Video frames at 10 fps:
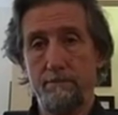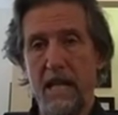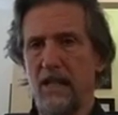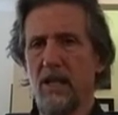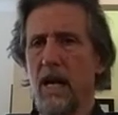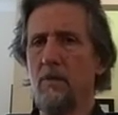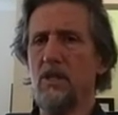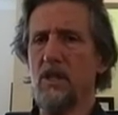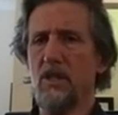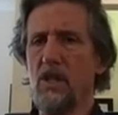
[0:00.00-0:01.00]
That's got to be
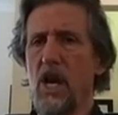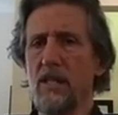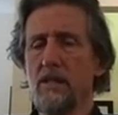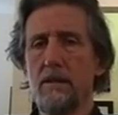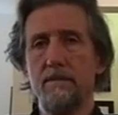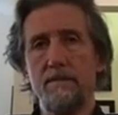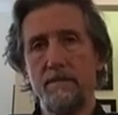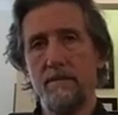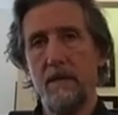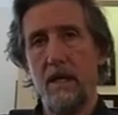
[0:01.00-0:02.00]
success.
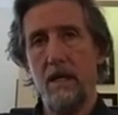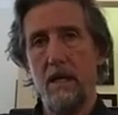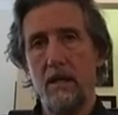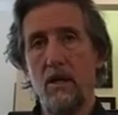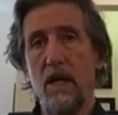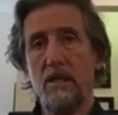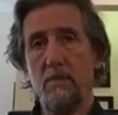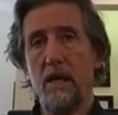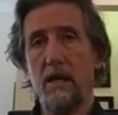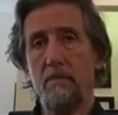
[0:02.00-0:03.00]
No, that's a
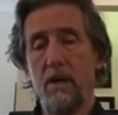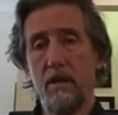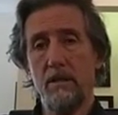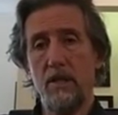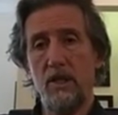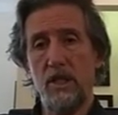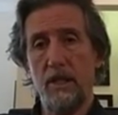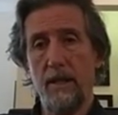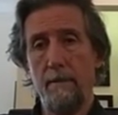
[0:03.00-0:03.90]
bot politician.